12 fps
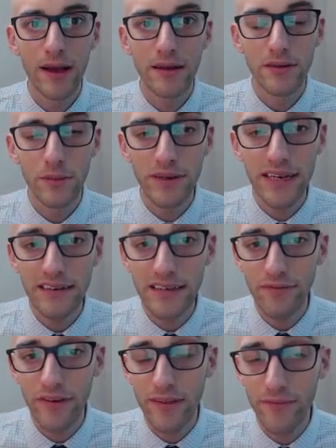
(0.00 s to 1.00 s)
So
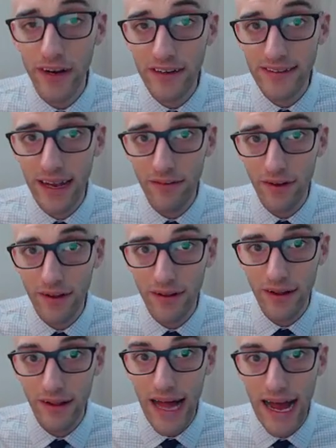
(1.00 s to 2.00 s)
potentially for the first
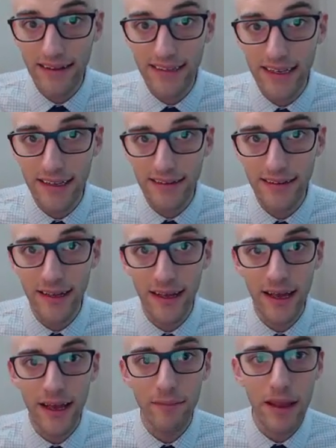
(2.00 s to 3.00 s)
several classes,
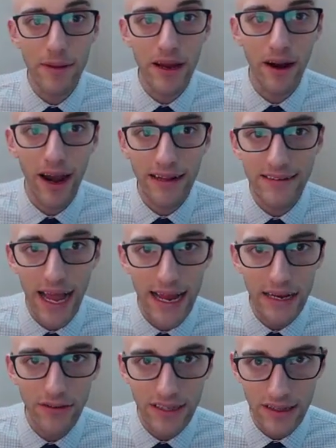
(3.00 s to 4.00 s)
maybe your
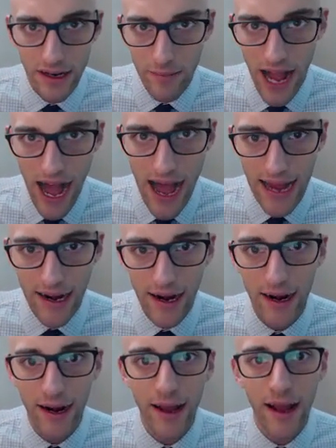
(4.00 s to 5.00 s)
anxiety was a little bit
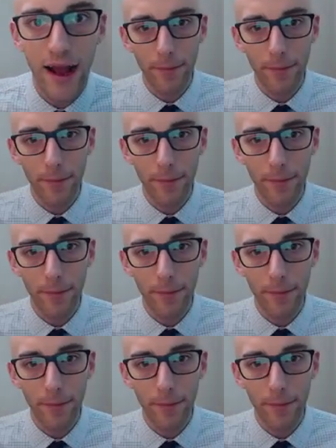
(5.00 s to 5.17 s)
higher,